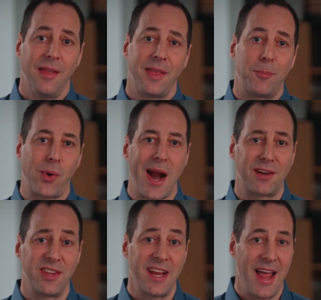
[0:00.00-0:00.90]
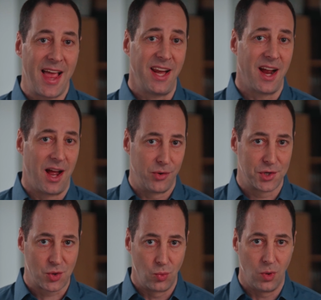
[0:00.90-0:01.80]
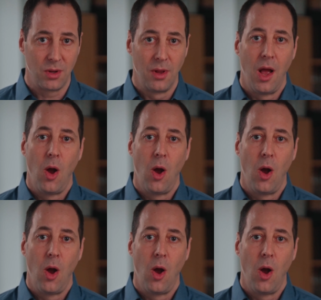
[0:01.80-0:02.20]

than practically any other school.